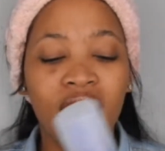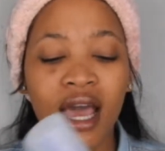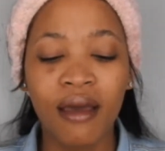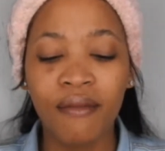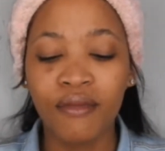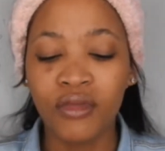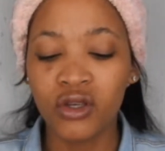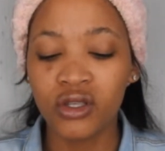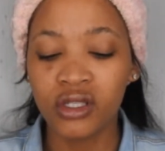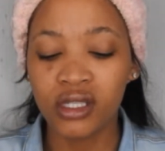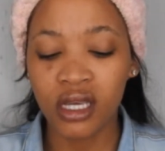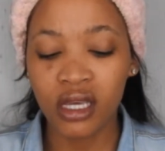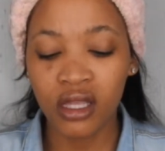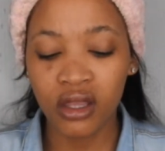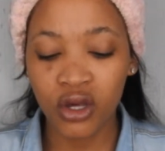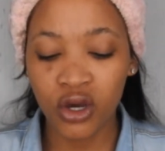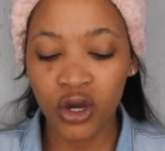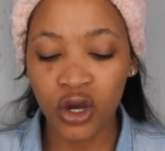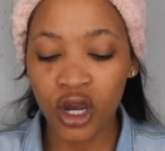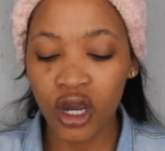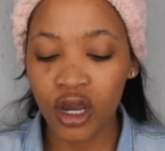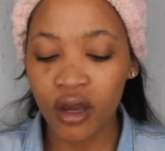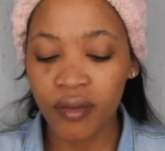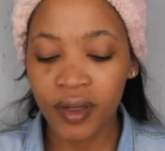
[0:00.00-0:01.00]
I'm using
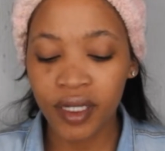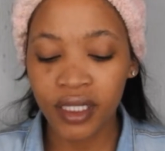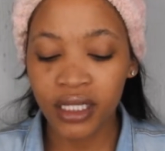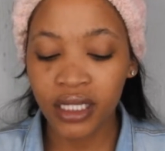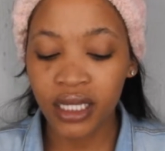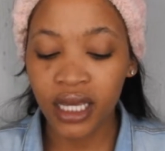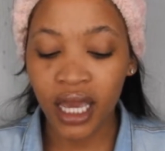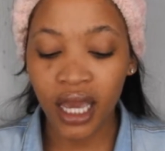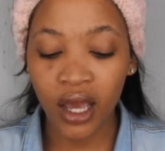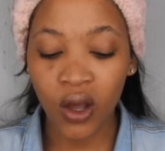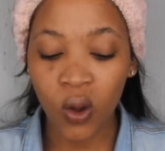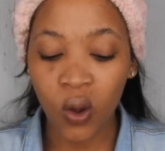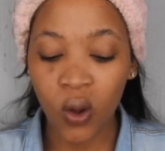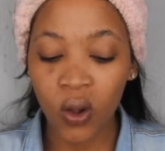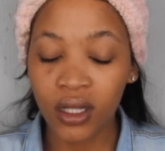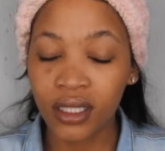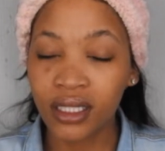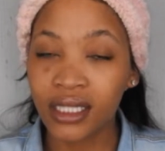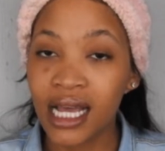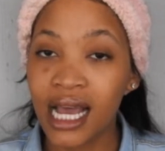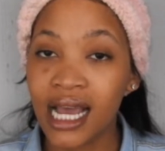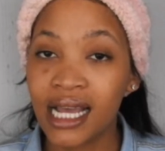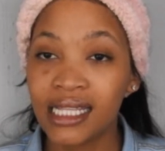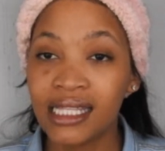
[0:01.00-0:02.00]
the Urban Decay All
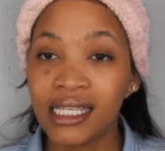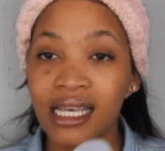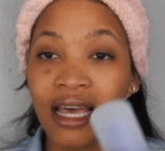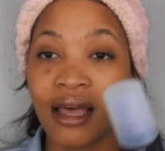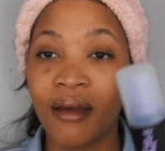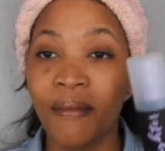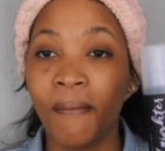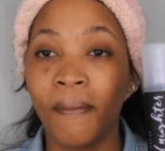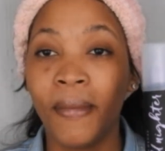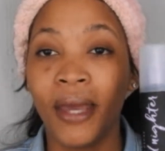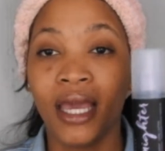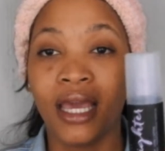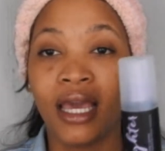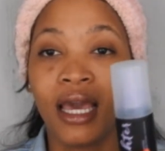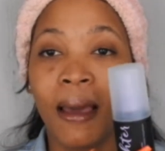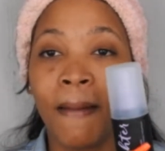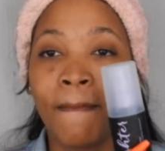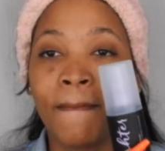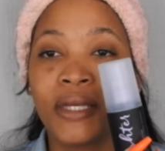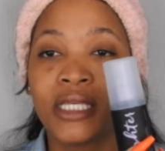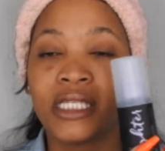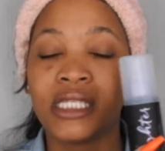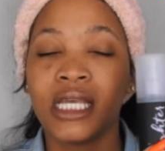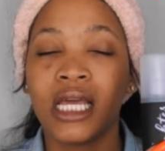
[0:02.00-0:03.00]
Nighter
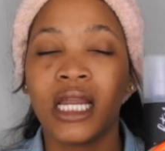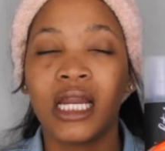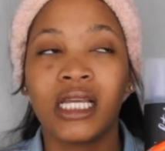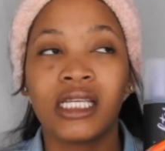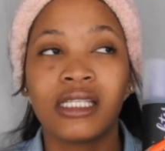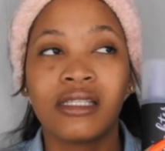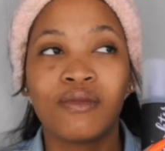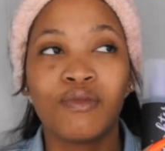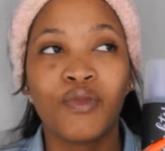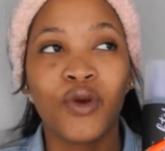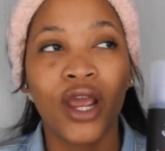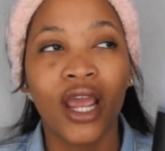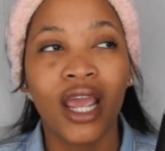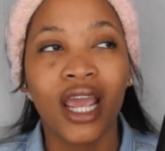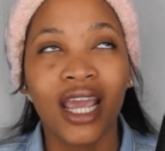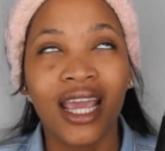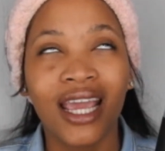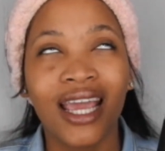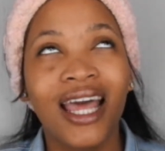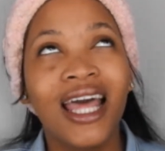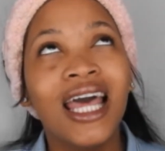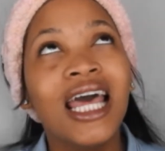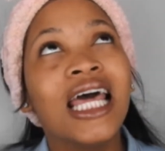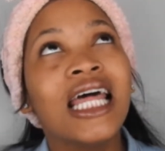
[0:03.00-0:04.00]
Makeup Setting Spray.